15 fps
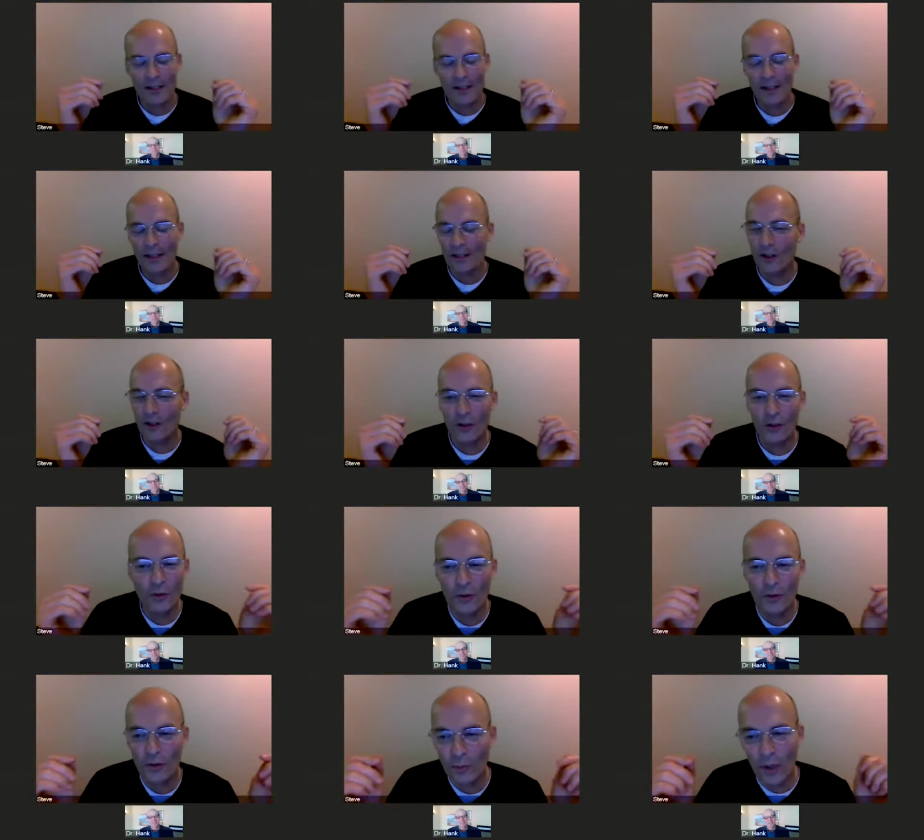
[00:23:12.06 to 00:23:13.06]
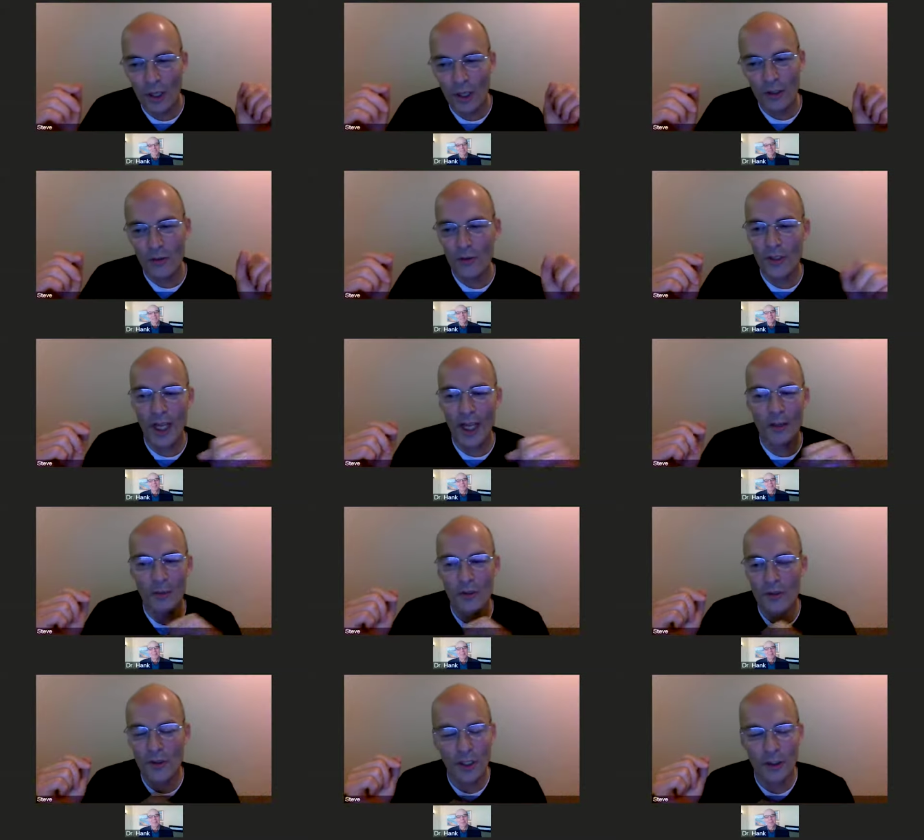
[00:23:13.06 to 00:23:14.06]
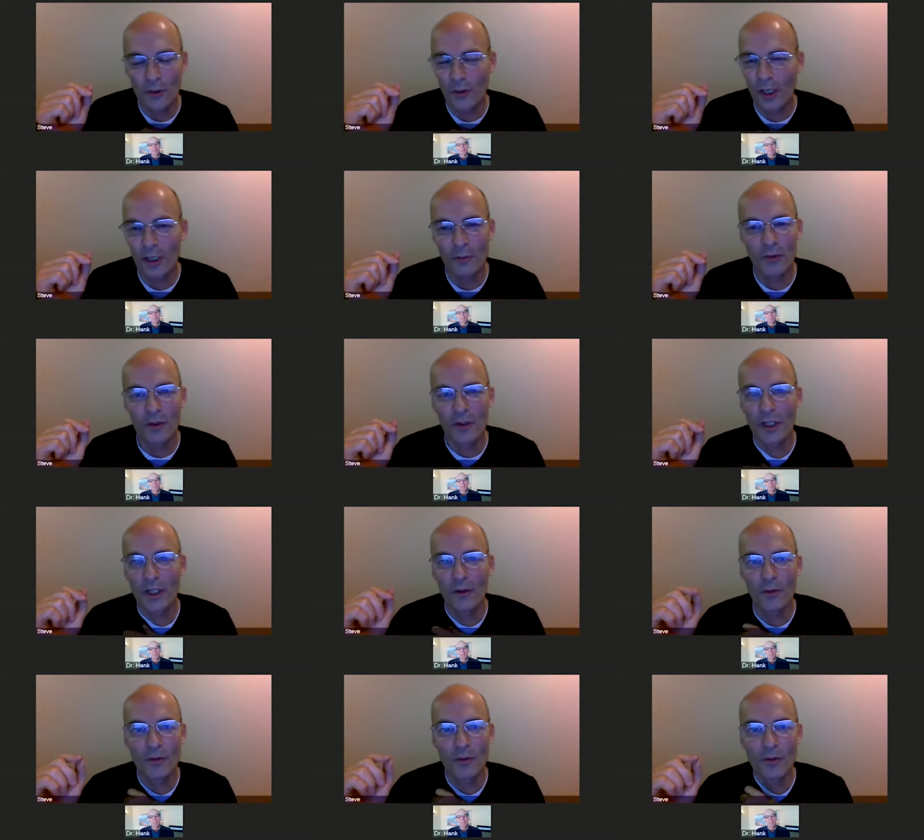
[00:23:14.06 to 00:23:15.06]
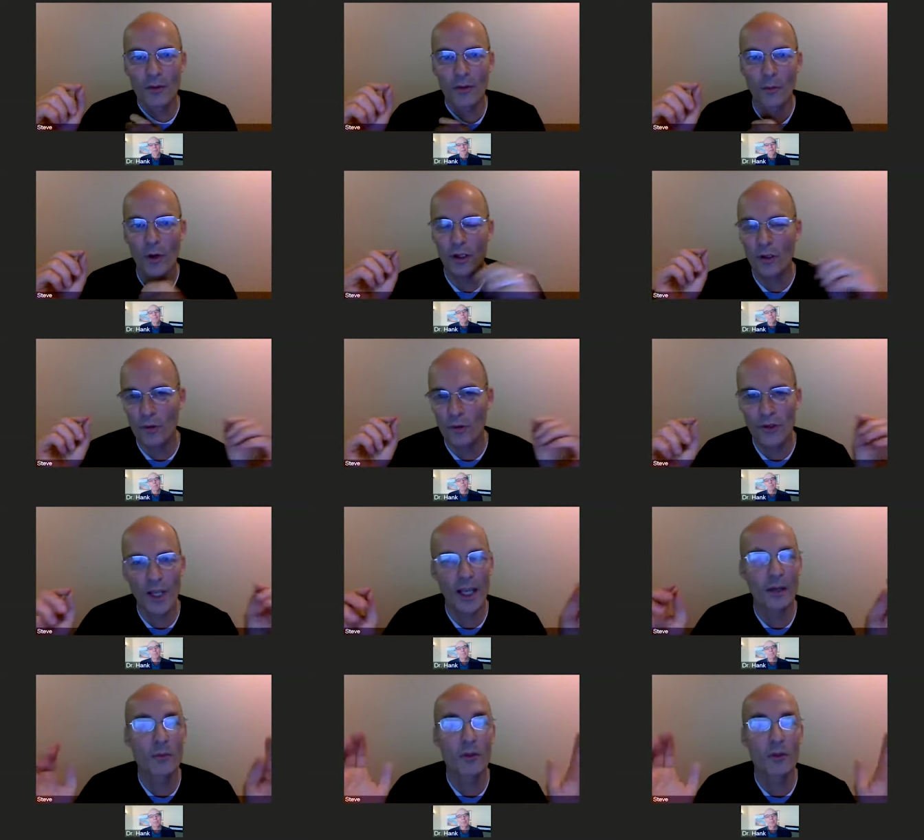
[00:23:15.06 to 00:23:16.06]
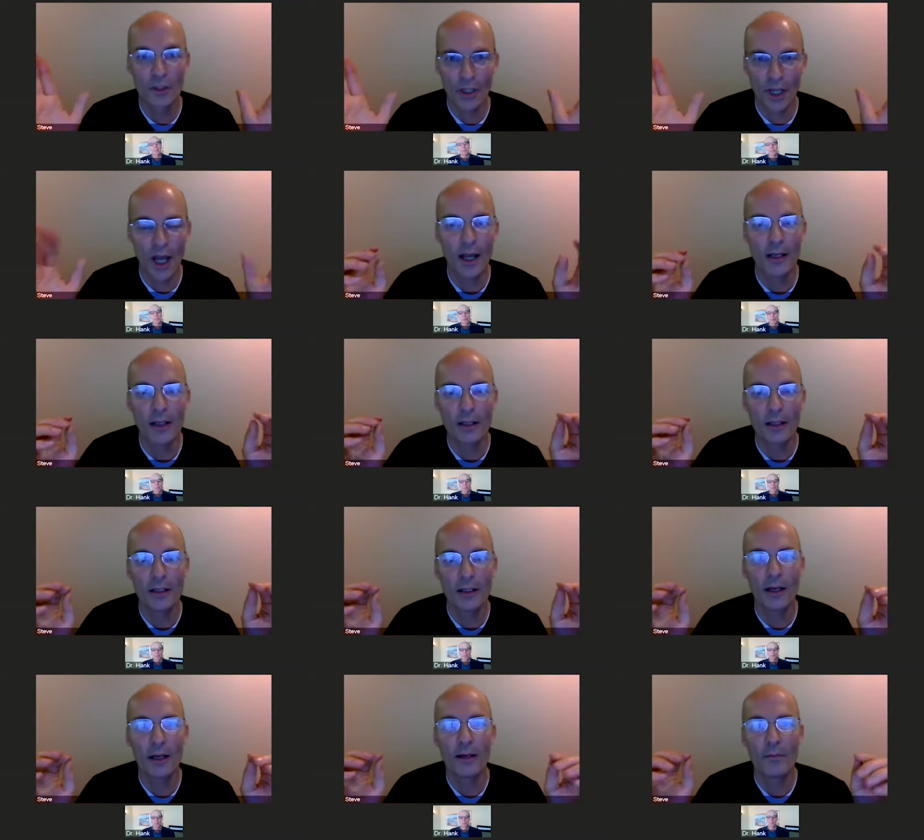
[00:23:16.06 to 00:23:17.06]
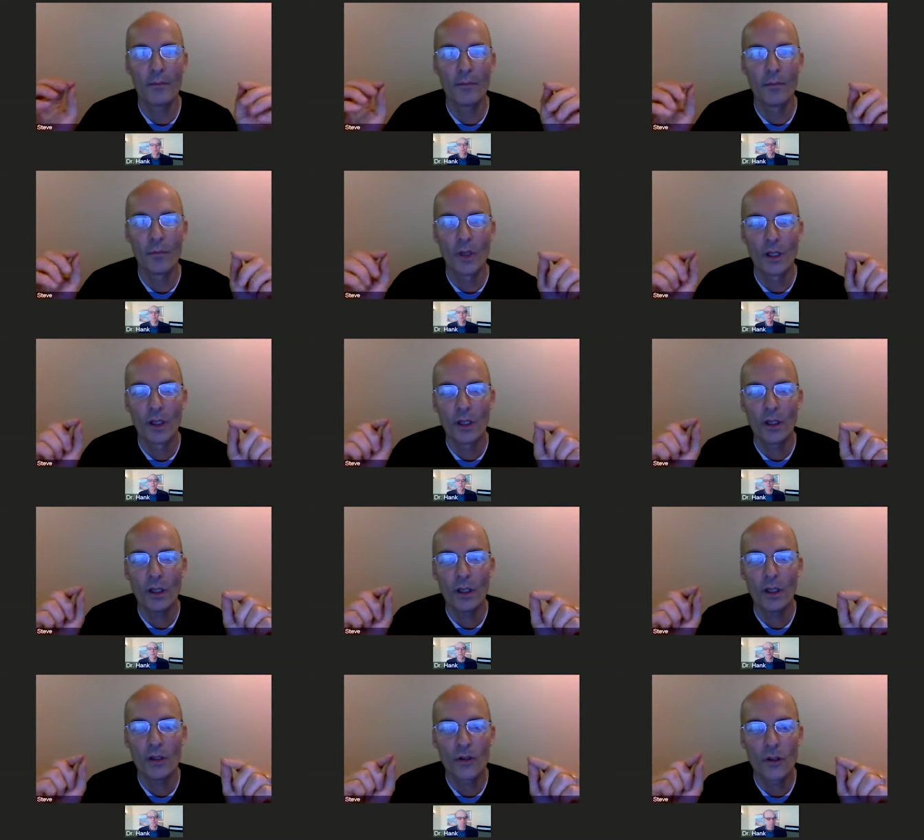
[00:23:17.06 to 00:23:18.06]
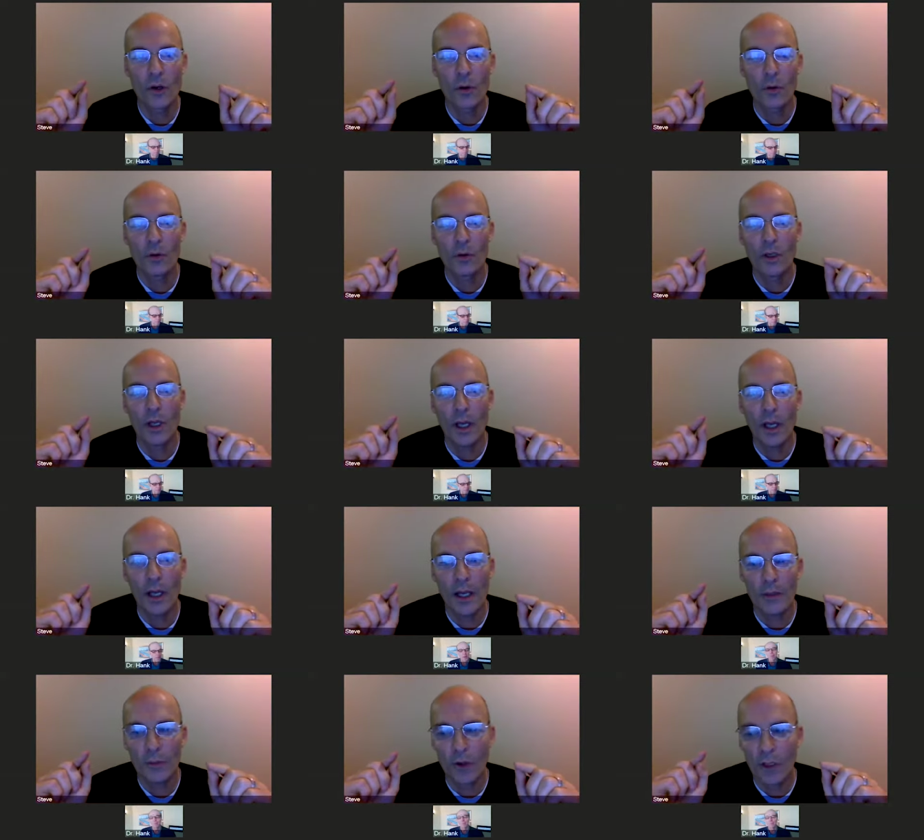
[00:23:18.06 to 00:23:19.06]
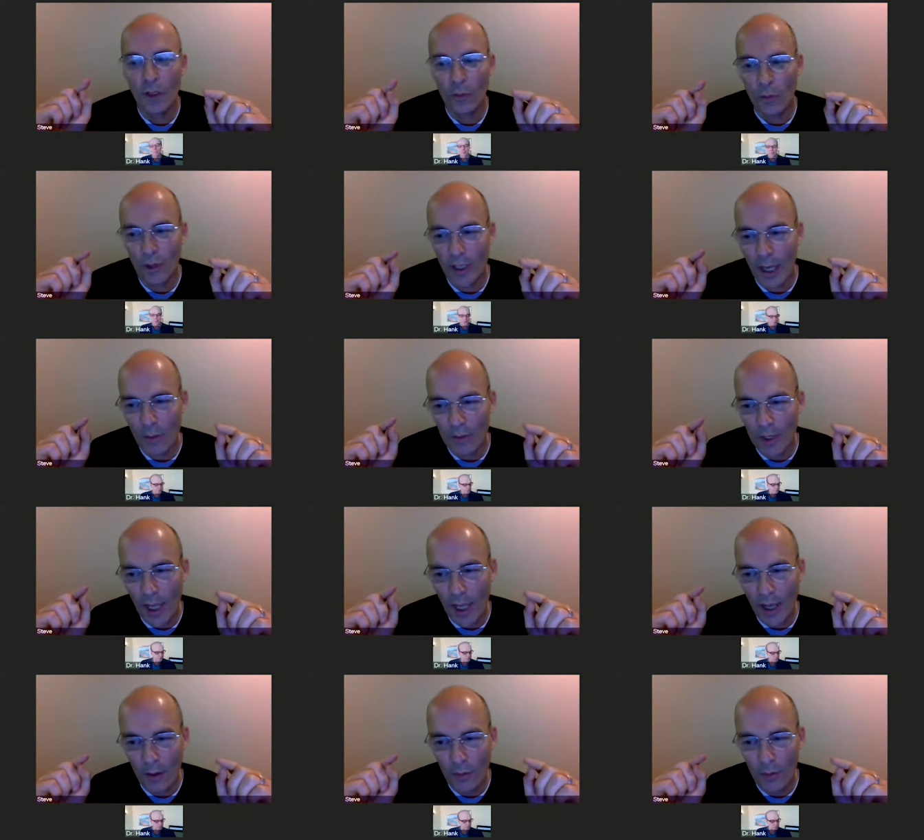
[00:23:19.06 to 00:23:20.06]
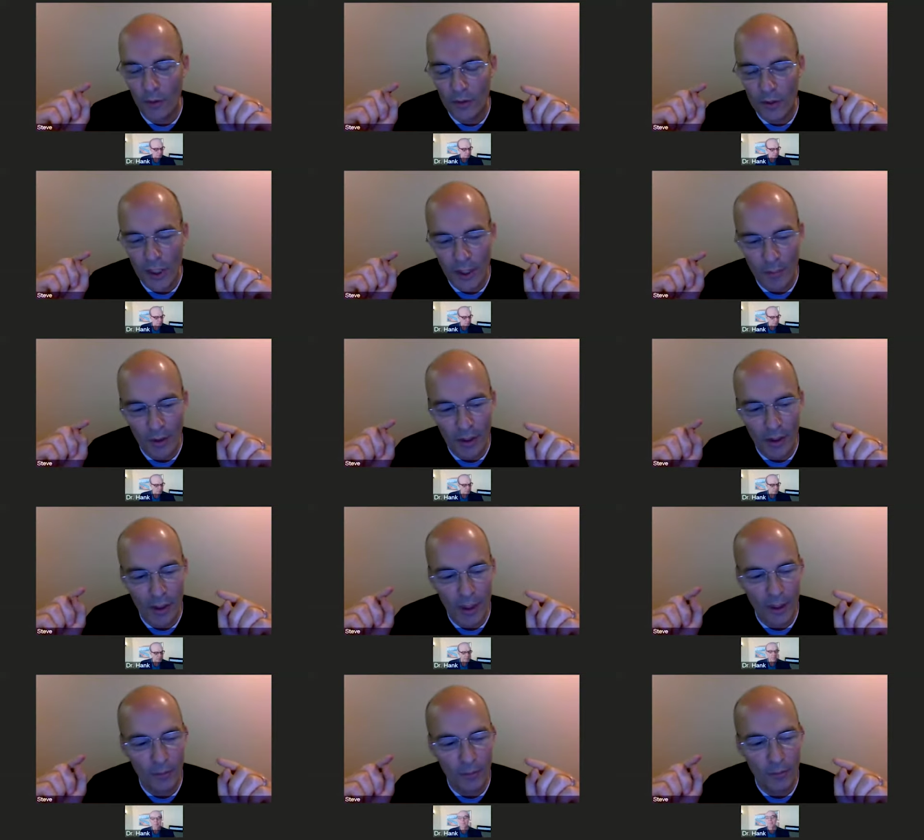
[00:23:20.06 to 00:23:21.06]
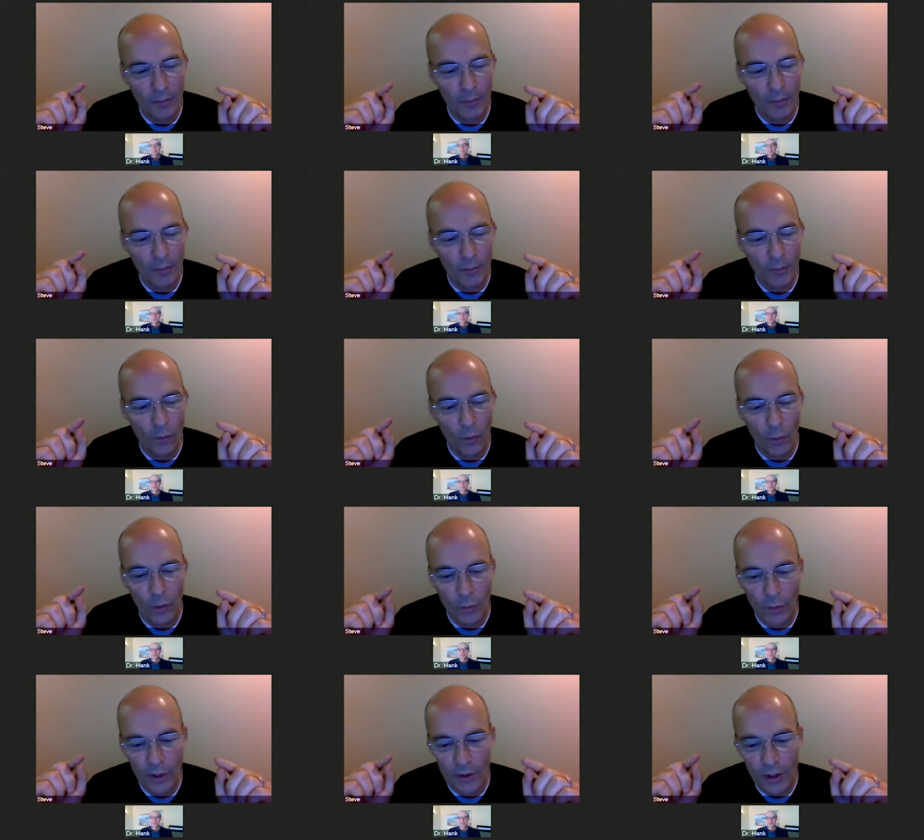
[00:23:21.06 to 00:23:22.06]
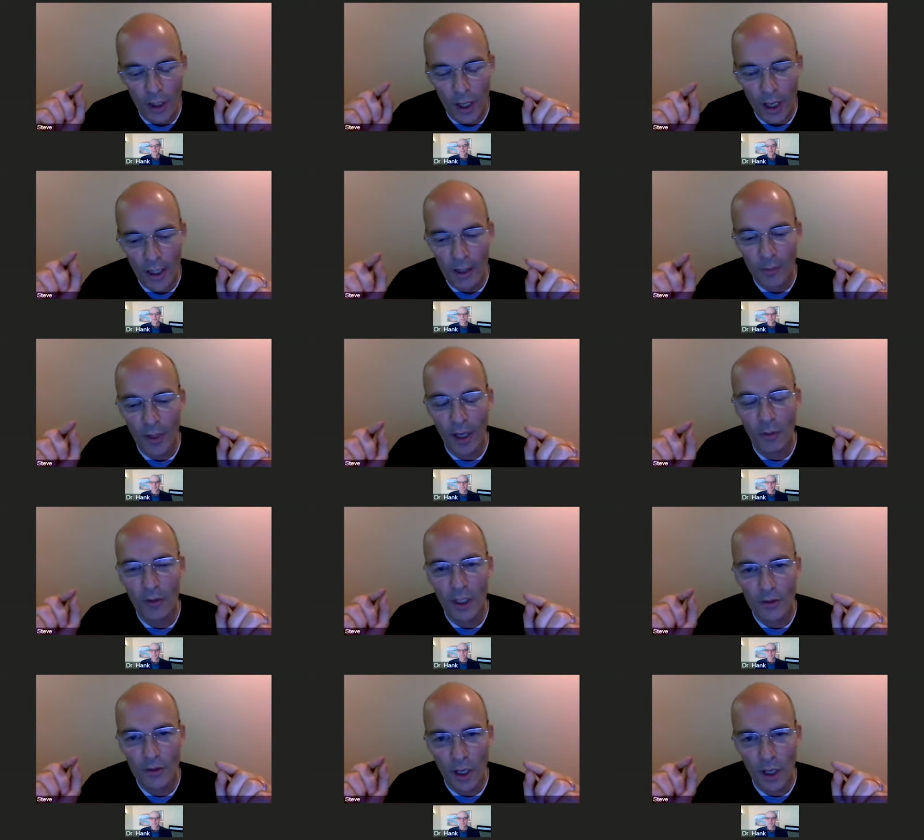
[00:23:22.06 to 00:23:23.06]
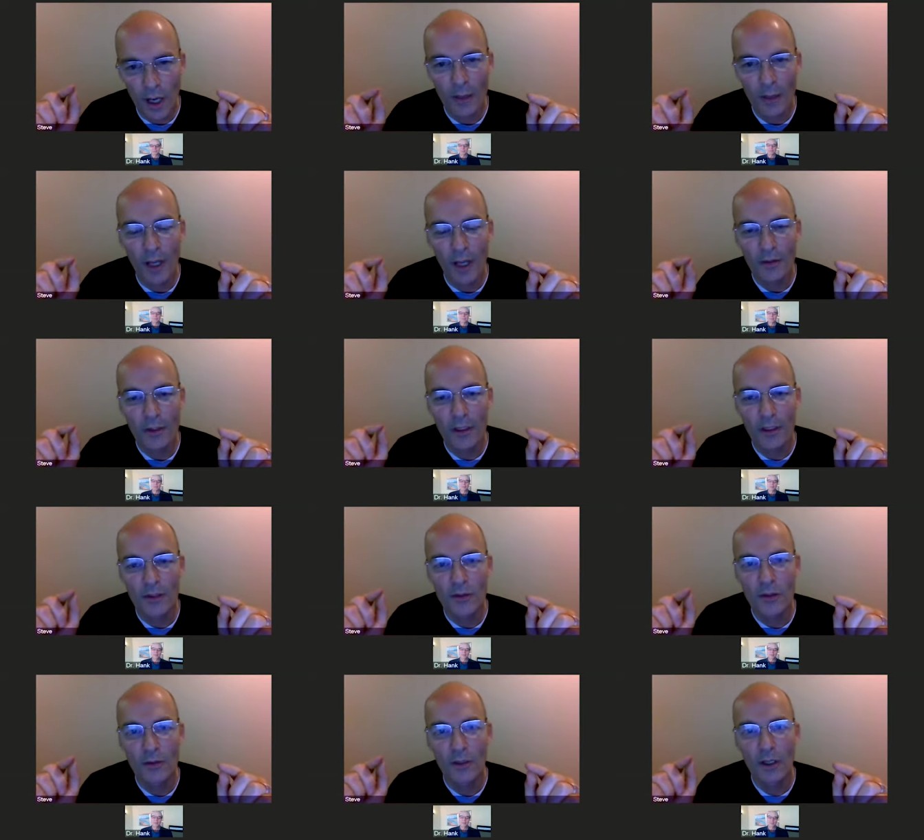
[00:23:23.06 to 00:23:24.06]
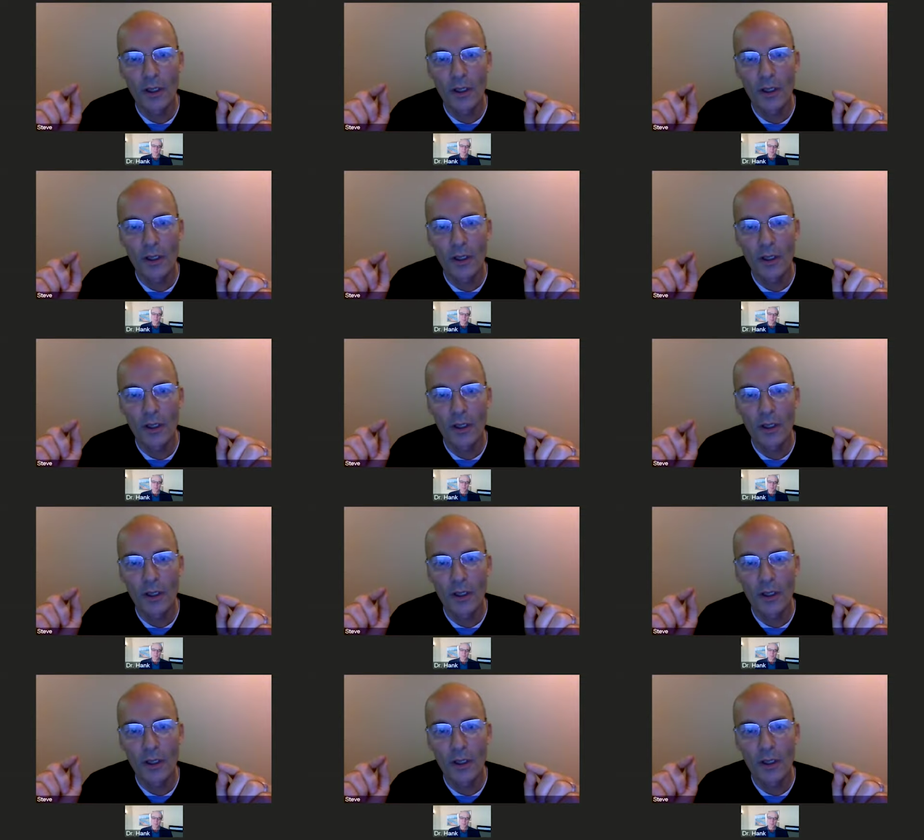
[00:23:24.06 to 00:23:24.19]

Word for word: So, you know, you, what you said was incredible. It was, what you said was a lot. And um, so, and what, what I would ha- typically, when we talk about, when I talk about this,